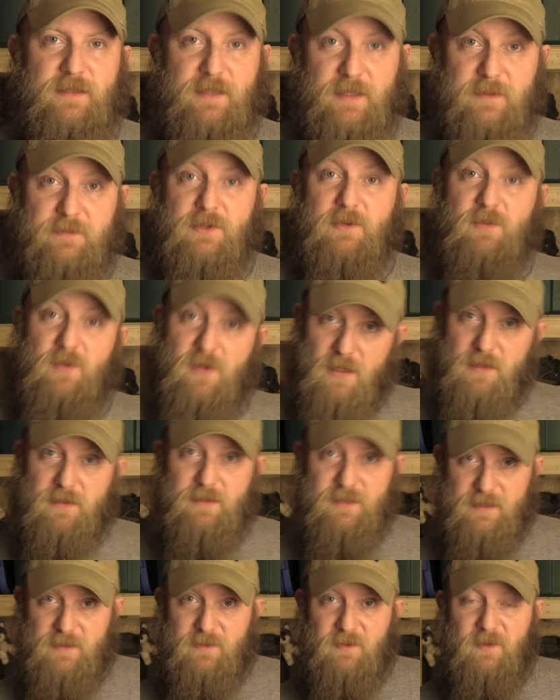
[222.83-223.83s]
given a raw
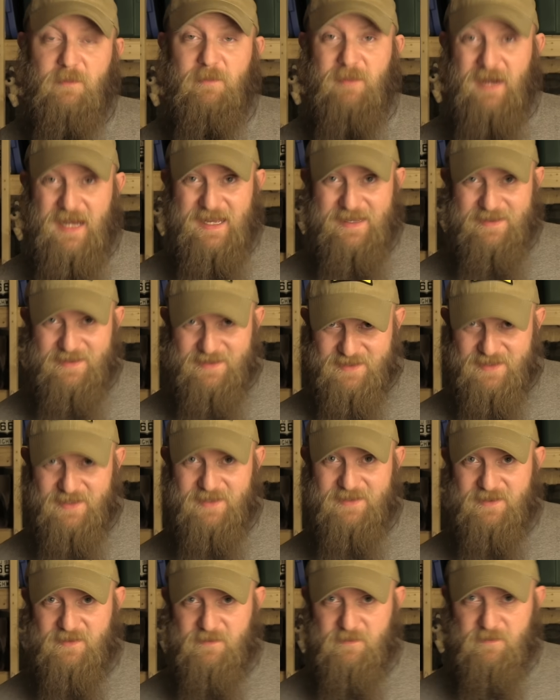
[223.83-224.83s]
deal by the
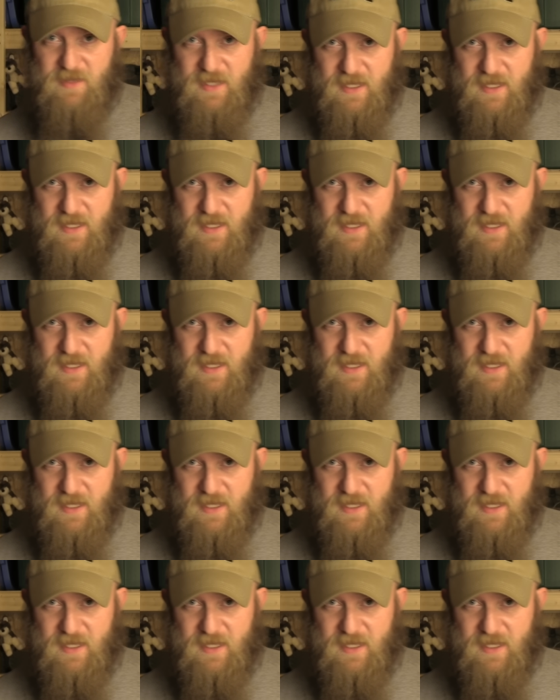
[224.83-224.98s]
system,